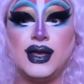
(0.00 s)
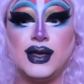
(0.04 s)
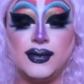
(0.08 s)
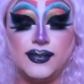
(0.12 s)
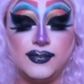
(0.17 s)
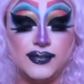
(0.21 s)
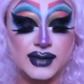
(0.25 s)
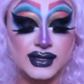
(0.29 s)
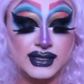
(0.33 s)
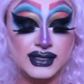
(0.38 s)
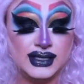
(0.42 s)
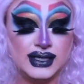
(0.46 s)

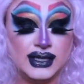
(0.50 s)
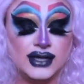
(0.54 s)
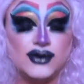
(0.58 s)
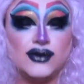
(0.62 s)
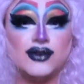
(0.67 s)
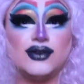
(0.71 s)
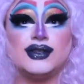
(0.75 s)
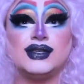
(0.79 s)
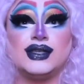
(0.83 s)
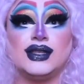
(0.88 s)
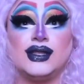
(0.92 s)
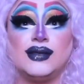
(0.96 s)

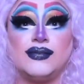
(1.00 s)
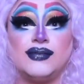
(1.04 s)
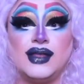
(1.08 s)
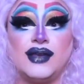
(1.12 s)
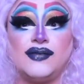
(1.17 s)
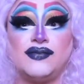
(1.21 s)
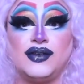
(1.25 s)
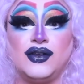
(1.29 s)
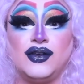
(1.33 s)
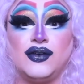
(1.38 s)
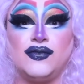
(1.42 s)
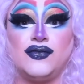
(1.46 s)
materials in them
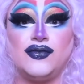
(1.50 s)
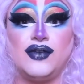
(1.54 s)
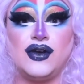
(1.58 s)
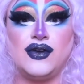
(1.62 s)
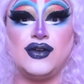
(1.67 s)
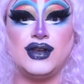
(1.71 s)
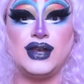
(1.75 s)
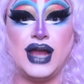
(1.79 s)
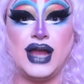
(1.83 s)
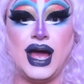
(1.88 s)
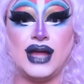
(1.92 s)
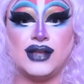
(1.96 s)
that feel very
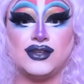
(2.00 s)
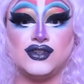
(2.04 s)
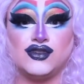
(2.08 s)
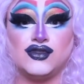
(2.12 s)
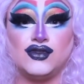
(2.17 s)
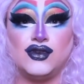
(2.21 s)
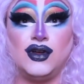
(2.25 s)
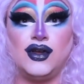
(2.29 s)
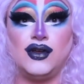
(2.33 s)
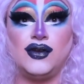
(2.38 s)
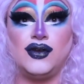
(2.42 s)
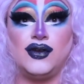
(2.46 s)

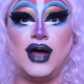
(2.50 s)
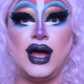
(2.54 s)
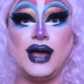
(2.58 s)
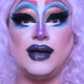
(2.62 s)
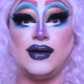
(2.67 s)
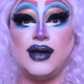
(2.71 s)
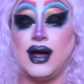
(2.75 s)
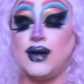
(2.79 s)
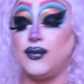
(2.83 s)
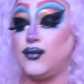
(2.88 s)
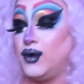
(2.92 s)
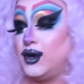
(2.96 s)
natural.
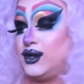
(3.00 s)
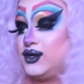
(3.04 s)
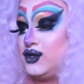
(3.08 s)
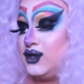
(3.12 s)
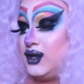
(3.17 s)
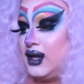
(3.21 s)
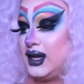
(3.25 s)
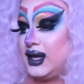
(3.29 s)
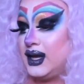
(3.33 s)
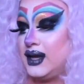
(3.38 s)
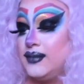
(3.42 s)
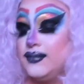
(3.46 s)
I wonder
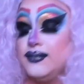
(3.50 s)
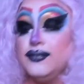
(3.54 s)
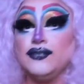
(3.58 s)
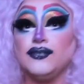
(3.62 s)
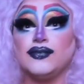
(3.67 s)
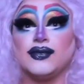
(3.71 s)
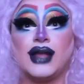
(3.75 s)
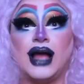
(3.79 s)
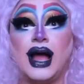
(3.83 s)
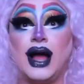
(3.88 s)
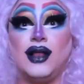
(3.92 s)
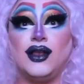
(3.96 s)
like
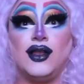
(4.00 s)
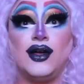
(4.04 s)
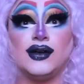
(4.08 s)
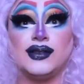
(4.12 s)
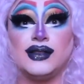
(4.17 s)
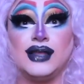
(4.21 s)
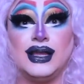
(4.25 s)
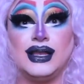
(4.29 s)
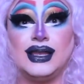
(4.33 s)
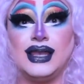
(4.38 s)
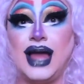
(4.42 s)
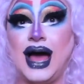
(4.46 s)
how long
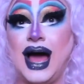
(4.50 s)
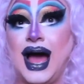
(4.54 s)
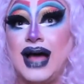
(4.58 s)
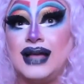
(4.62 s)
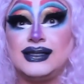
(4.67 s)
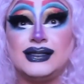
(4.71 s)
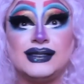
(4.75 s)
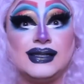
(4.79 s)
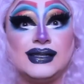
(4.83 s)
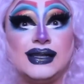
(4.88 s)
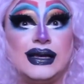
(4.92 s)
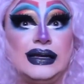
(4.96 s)
they
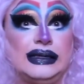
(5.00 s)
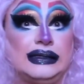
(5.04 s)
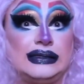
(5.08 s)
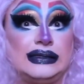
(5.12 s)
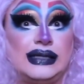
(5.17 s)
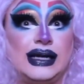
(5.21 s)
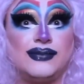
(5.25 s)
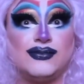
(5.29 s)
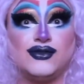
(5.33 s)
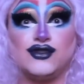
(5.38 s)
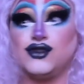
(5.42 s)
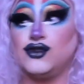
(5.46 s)
last. Like
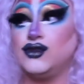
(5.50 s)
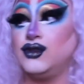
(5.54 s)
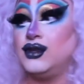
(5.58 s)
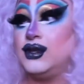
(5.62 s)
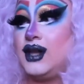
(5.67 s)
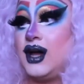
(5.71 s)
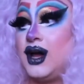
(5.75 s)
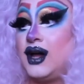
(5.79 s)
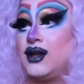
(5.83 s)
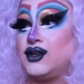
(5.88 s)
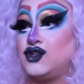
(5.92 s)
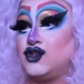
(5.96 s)
I'm truly
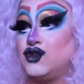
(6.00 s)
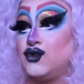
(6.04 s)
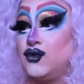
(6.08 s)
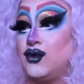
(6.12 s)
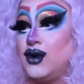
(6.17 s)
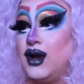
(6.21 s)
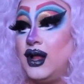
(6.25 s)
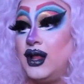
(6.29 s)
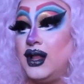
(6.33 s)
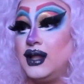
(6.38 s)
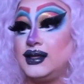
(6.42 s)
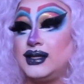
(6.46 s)
not sure.
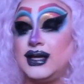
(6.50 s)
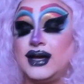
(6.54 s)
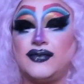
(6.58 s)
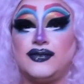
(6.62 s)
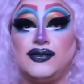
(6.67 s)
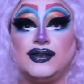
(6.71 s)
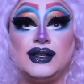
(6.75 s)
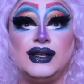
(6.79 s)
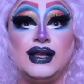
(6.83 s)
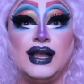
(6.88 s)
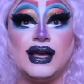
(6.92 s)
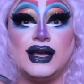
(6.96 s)
I'll
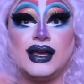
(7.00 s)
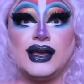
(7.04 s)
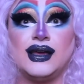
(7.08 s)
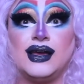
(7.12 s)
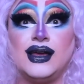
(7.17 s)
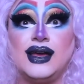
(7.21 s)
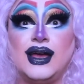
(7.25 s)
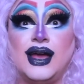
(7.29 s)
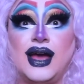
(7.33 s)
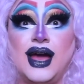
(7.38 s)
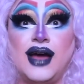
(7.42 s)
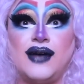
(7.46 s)
definitely like
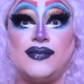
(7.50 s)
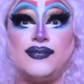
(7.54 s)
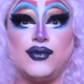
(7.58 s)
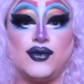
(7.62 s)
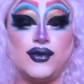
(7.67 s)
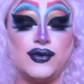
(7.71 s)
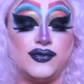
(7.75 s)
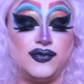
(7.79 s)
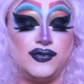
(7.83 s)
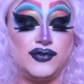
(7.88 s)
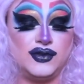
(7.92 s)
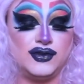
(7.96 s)
have more
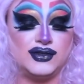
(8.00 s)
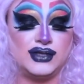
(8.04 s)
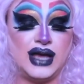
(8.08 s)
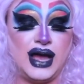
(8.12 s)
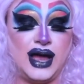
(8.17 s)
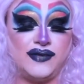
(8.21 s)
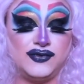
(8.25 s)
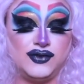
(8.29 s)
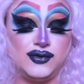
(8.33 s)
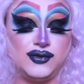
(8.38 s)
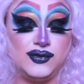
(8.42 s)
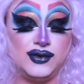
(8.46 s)
reviews
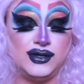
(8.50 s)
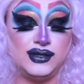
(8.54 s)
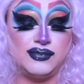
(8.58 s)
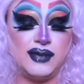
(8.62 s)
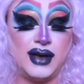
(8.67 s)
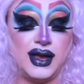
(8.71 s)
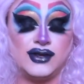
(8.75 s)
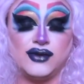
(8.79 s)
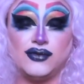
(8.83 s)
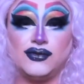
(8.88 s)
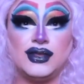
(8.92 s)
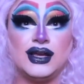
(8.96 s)
afterwards, but
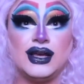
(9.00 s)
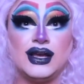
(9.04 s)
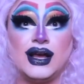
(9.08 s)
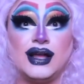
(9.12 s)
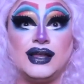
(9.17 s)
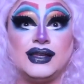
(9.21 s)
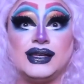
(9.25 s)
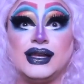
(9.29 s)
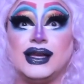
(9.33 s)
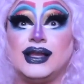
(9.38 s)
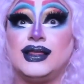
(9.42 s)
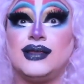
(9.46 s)
I don't think I'll
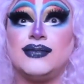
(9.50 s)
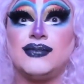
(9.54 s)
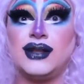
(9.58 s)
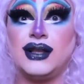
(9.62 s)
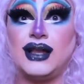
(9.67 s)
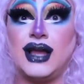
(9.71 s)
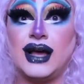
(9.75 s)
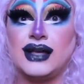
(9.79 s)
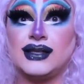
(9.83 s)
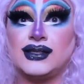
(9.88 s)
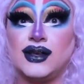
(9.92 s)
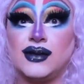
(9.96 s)
need them to
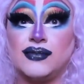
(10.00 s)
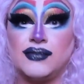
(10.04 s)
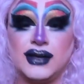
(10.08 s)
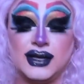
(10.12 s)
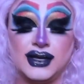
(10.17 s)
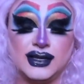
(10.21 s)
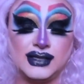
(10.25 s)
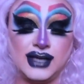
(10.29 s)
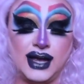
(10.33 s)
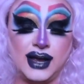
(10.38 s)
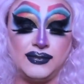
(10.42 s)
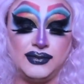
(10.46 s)
last long
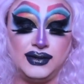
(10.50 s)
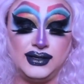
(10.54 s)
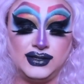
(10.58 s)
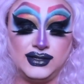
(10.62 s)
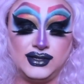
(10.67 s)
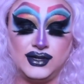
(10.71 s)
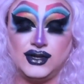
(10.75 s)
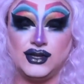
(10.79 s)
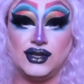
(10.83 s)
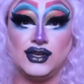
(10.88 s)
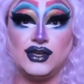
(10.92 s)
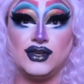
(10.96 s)
because I'm gonna
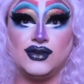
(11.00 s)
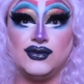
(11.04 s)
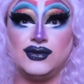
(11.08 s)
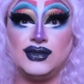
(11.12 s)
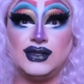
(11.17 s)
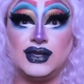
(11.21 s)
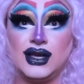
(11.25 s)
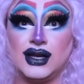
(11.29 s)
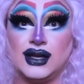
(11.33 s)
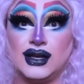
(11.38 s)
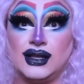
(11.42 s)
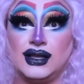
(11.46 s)
start
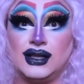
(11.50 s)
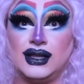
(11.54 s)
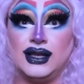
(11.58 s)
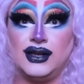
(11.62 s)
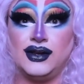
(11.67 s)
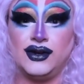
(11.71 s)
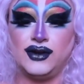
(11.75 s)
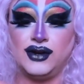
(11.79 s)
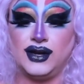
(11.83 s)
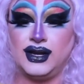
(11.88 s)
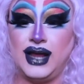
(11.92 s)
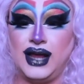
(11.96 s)
using
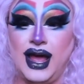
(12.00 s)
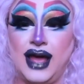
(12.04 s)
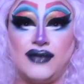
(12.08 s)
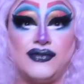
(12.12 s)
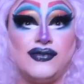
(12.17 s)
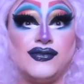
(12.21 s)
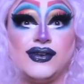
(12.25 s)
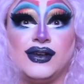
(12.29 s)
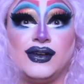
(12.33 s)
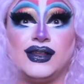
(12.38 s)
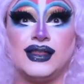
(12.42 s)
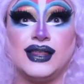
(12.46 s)
glitter in
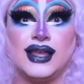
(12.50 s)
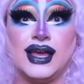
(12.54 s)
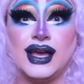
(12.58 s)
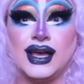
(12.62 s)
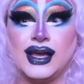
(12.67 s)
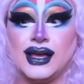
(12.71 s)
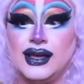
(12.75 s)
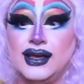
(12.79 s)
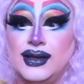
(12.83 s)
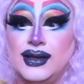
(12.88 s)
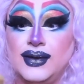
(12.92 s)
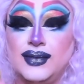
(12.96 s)
everything
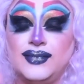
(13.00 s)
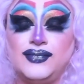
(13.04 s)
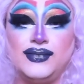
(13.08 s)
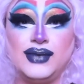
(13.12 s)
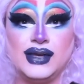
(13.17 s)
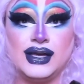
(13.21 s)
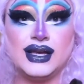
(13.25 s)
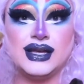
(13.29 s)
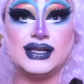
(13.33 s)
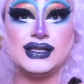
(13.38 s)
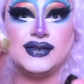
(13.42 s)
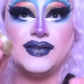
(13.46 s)

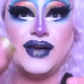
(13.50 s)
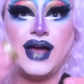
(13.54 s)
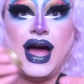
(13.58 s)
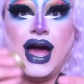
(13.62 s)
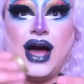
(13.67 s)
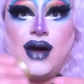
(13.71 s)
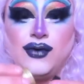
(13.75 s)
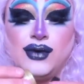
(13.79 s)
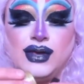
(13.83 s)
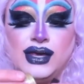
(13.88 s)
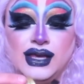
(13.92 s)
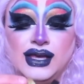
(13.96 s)
because of
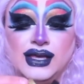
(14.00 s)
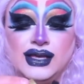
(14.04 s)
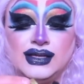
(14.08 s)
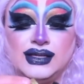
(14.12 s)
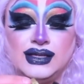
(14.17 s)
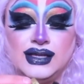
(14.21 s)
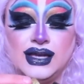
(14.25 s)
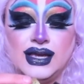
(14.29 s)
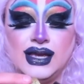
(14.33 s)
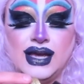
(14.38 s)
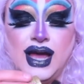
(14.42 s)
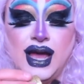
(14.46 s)
how
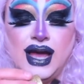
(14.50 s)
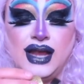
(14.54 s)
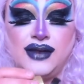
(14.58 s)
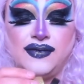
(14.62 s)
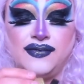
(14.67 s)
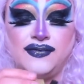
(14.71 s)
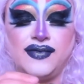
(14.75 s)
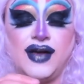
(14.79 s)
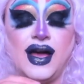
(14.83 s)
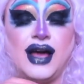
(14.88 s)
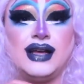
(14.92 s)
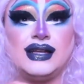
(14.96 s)
easy and
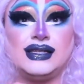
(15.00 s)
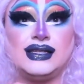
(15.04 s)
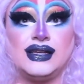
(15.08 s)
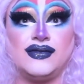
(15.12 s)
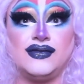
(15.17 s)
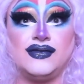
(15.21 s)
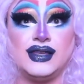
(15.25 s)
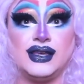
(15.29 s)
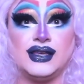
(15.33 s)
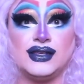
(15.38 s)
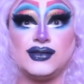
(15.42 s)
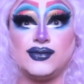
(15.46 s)

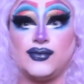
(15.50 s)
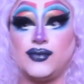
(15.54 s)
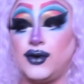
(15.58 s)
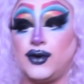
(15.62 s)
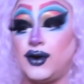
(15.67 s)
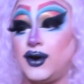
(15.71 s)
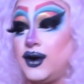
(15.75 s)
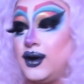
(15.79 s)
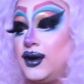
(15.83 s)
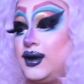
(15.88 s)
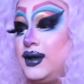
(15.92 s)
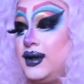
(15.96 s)
effective these
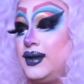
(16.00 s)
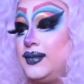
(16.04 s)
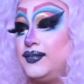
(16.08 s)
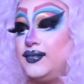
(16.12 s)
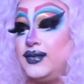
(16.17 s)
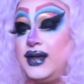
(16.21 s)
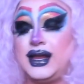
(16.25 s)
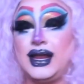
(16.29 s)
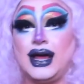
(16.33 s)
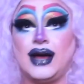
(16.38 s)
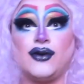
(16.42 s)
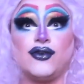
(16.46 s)
were
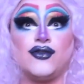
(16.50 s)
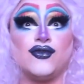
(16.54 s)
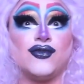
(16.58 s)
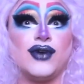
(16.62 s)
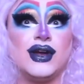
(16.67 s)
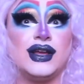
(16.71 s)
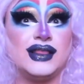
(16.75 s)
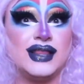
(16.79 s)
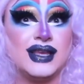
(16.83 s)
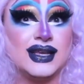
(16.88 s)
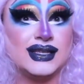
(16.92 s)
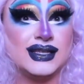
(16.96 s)
and how
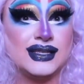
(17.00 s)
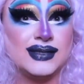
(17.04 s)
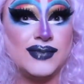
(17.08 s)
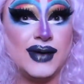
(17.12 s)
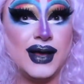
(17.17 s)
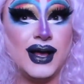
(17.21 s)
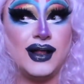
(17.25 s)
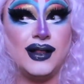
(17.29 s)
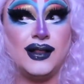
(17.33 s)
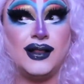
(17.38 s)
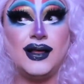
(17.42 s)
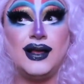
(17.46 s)
great they
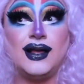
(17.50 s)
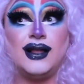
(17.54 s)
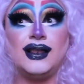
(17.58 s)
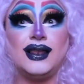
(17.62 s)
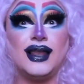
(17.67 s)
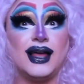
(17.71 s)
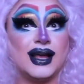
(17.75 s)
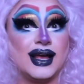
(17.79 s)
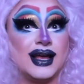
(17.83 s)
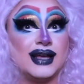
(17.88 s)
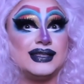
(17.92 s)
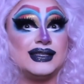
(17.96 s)
smell.
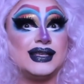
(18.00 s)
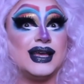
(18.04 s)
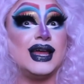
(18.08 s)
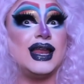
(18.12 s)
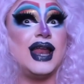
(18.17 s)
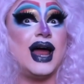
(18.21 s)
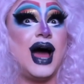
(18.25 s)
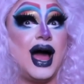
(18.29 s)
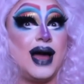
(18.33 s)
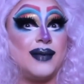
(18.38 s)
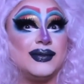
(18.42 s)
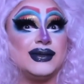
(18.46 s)
Like I
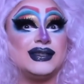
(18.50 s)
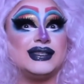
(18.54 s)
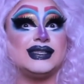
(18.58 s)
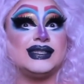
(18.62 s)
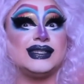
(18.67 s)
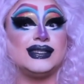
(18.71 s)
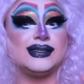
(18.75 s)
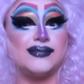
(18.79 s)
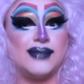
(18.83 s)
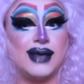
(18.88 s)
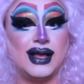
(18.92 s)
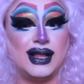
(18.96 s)
said, I'm a
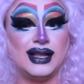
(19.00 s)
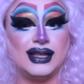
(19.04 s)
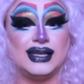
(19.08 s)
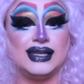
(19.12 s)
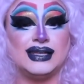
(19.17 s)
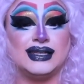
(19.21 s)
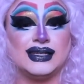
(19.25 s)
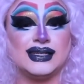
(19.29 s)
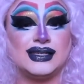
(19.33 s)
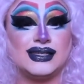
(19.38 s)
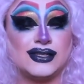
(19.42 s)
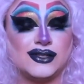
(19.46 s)
smelly,
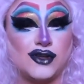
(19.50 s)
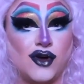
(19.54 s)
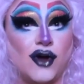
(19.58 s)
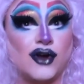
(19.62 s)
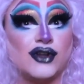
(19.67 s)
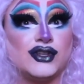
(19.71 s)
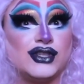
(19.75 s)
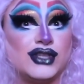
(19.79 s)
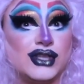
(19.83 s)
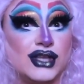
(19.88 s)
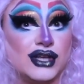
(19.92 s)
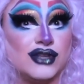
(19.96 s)

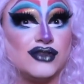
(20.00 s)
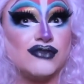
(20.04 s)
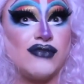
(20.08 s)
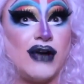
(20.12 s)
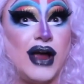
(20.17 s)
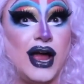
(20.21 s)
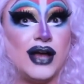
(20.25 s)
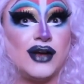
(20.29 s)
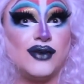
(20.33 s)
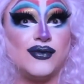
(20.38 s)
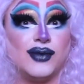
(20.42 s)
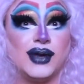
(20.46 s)
disgusting
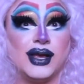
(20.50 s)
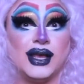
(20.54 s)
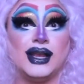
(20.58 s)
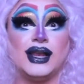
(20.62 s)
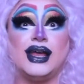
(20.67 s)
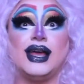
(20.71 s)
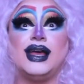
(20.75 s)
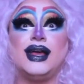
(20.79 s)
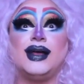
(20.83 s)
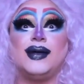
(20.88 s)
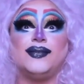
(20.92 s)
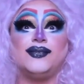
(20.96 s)
drag queen.
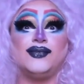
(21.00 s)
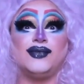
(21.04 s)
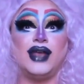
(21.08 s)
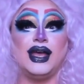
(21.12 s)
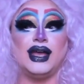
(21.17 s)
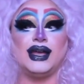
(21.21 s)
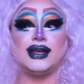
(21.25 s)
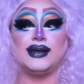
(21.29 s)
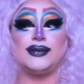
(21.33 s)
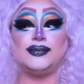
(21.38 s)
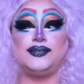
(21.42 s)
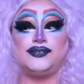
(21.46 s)
Like,